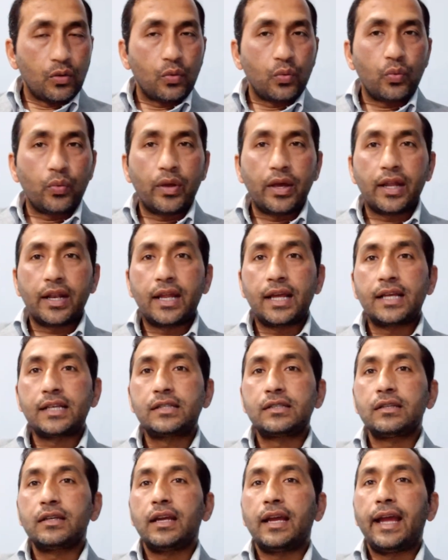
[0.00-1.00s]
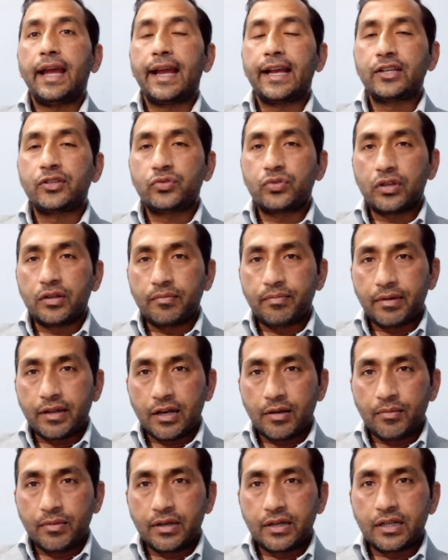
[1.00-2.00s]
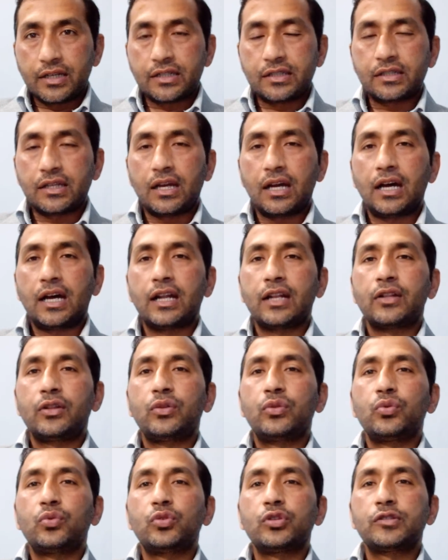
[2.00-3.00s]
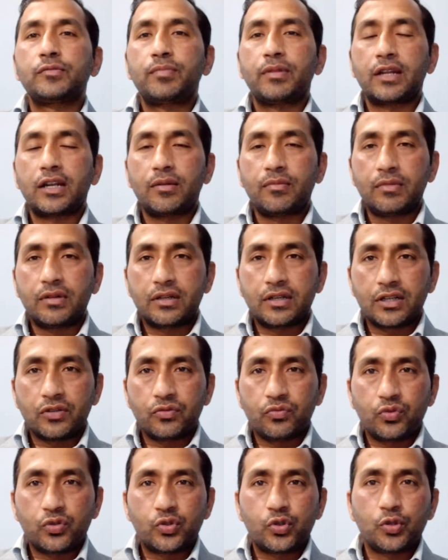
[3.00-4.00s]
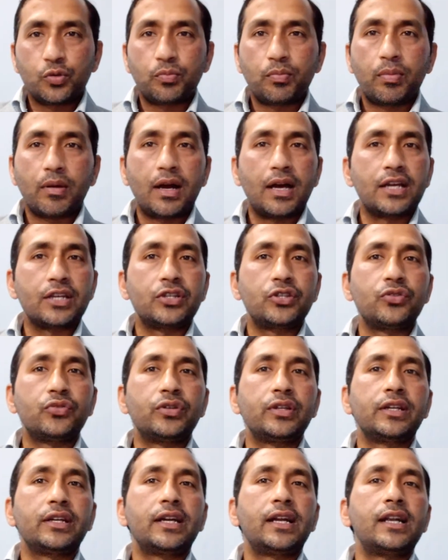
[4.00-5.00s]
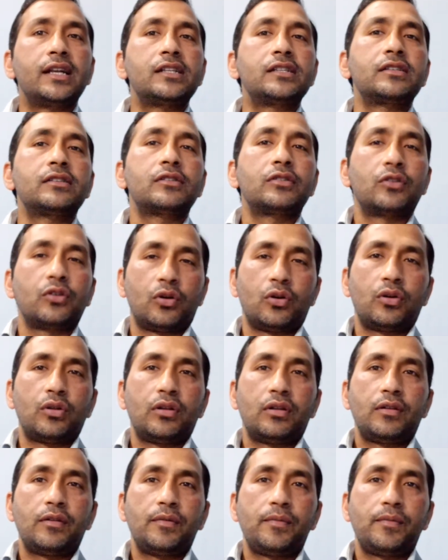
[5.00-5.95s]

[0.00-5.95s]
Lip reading: whereas actual parameters are those parameters which we pass during its call.